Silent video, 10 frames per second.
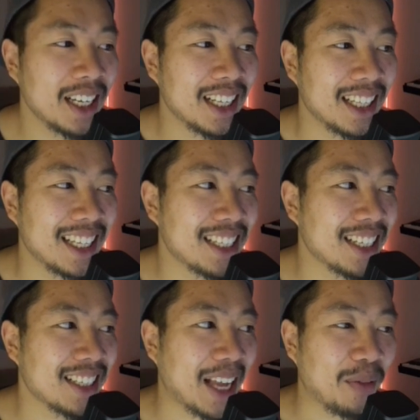let's
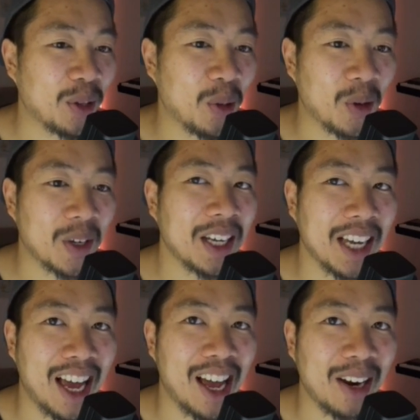just have a look
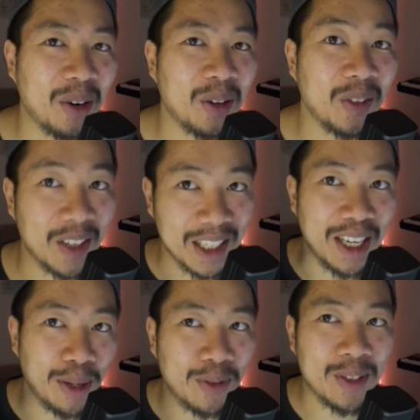at the
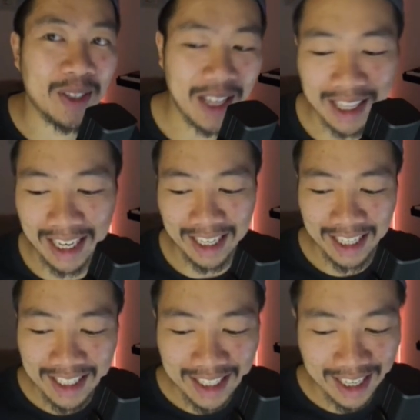gifts that they
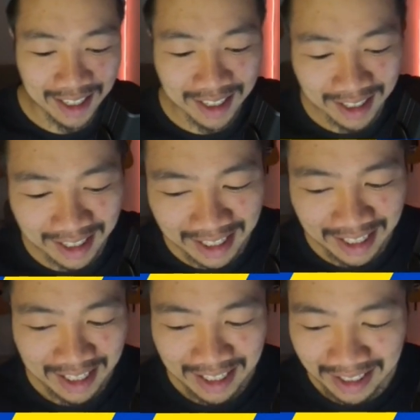sent.
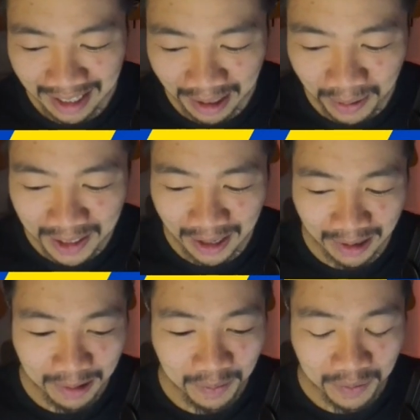So here we
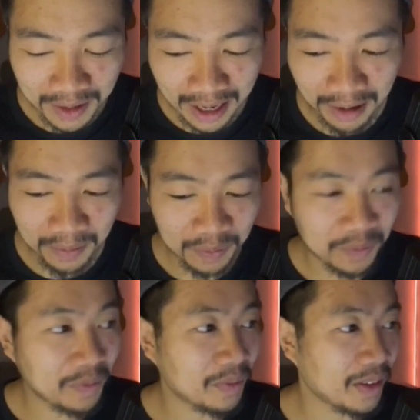go. Now,
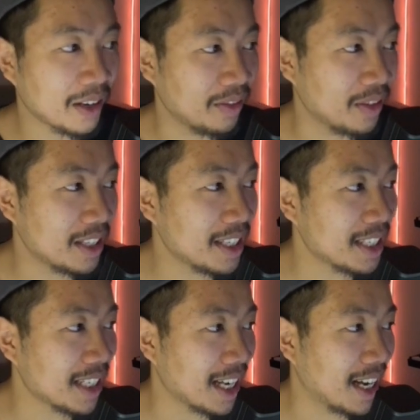this is
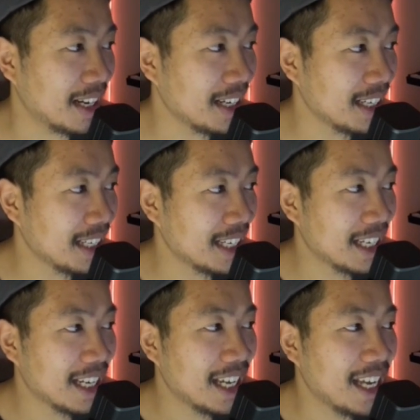the card.
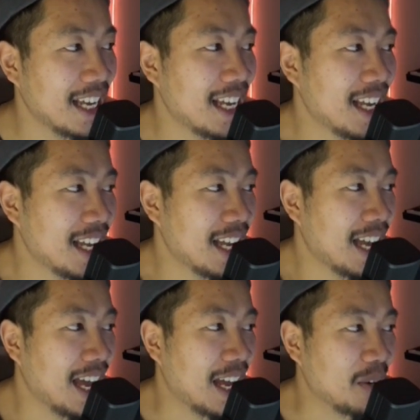
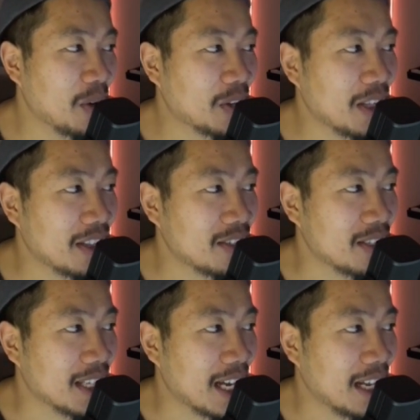And you might think this is
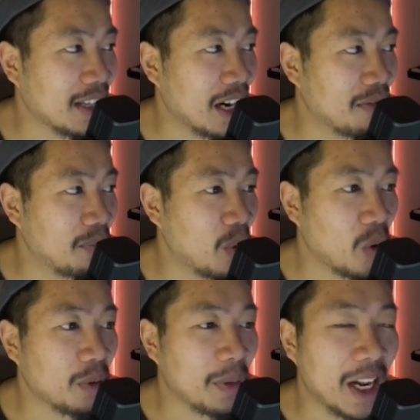the card that I've
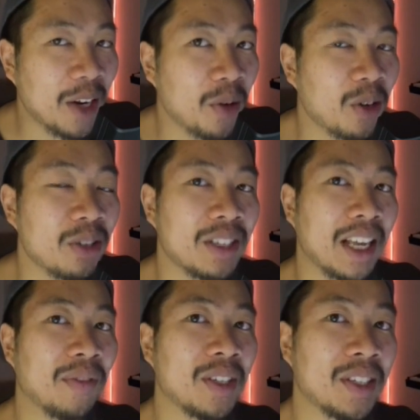bought, but anyone who's
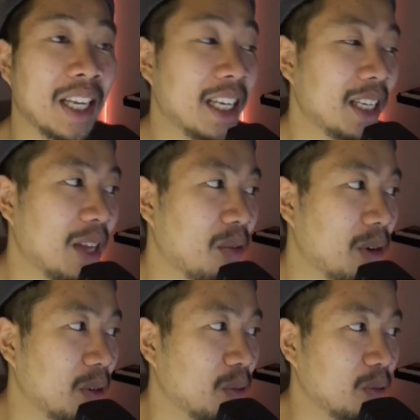ever seen a
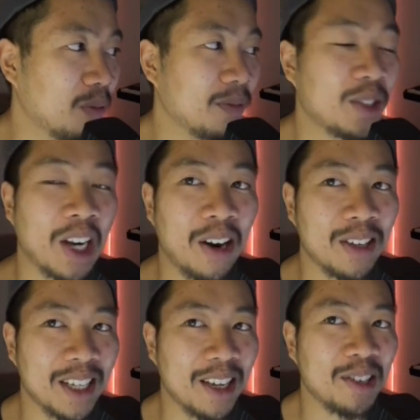real
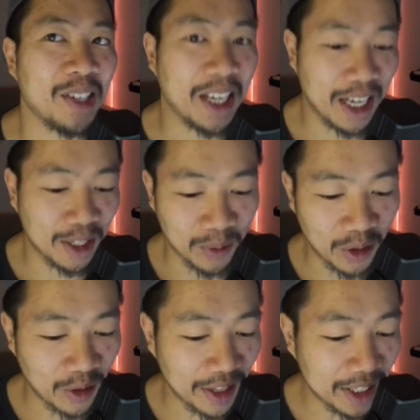Charizard GX will
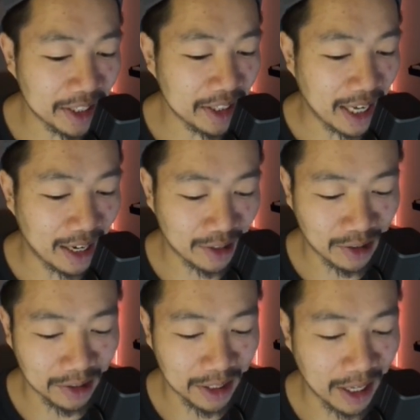know that this is
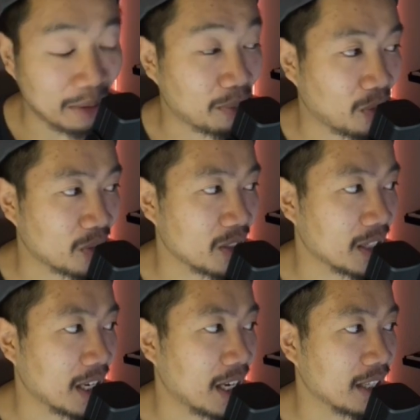actually a proxy
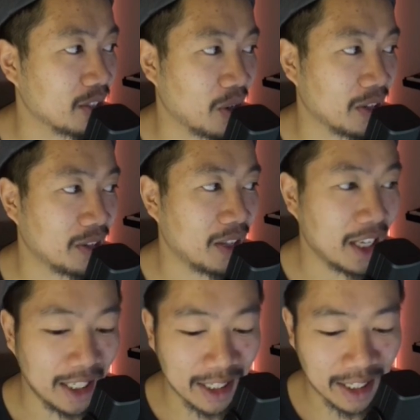card. So I
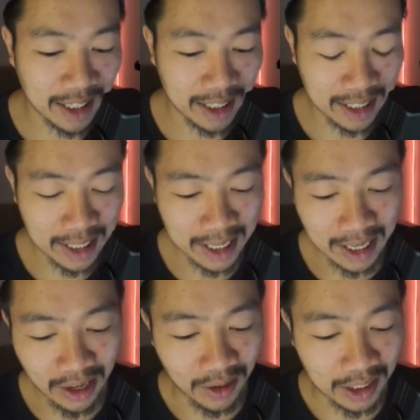think
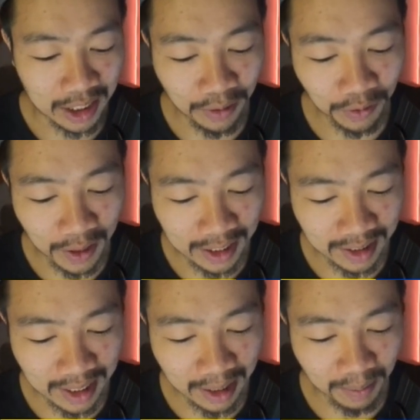the gift they
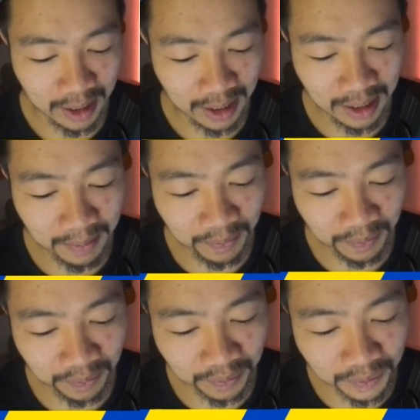sent me
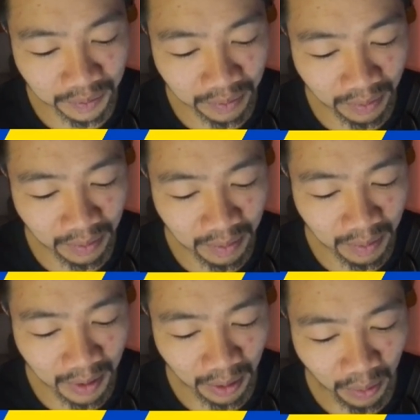
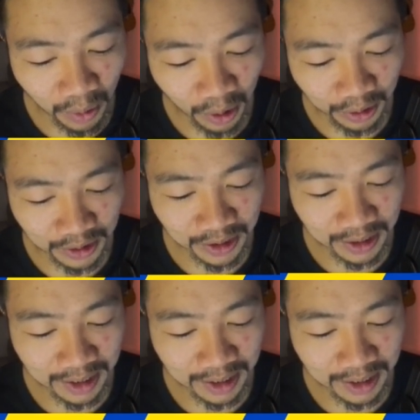was